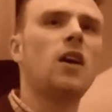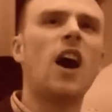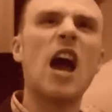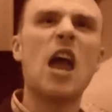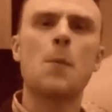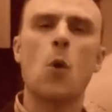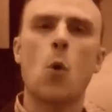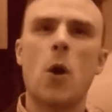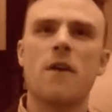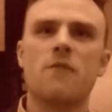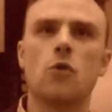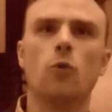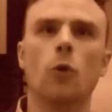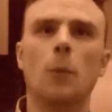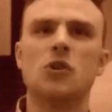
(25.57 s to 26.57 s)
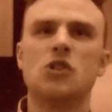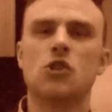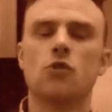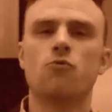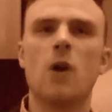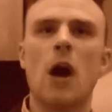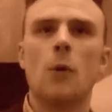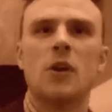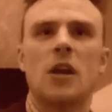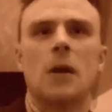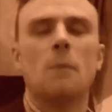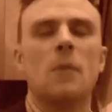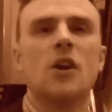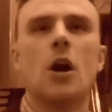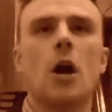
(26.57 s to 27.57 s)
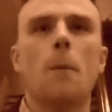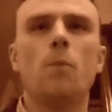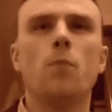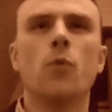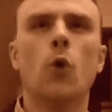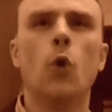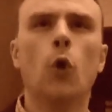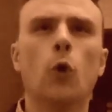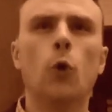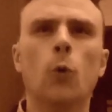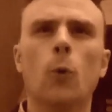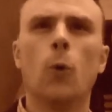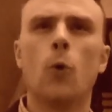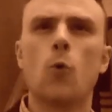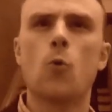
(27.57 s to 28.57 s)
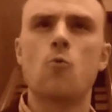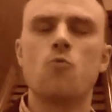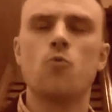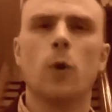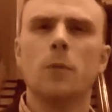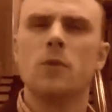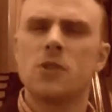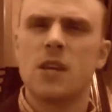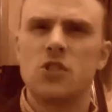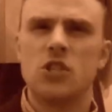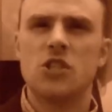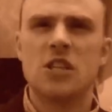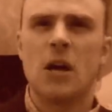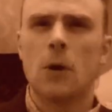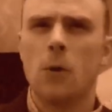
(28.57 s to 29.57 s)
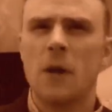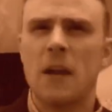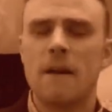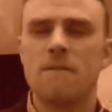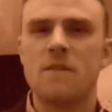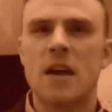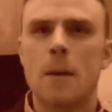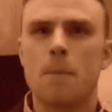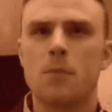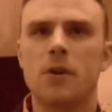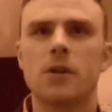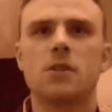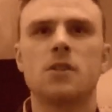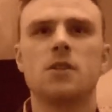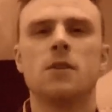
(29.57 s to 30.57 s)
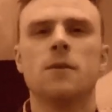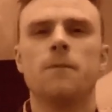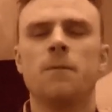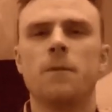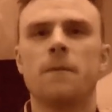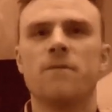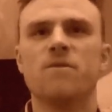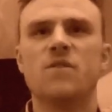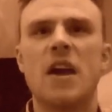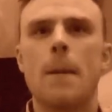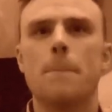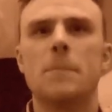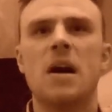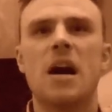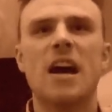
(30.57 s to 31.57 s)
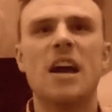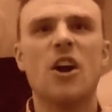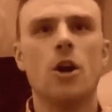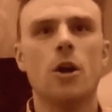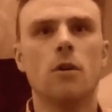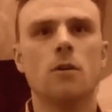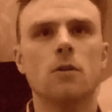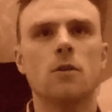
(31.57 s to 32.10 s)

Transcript: I am aware of the rumors surrounding Madame. Rumors that she's not only a vamp, but a vampire.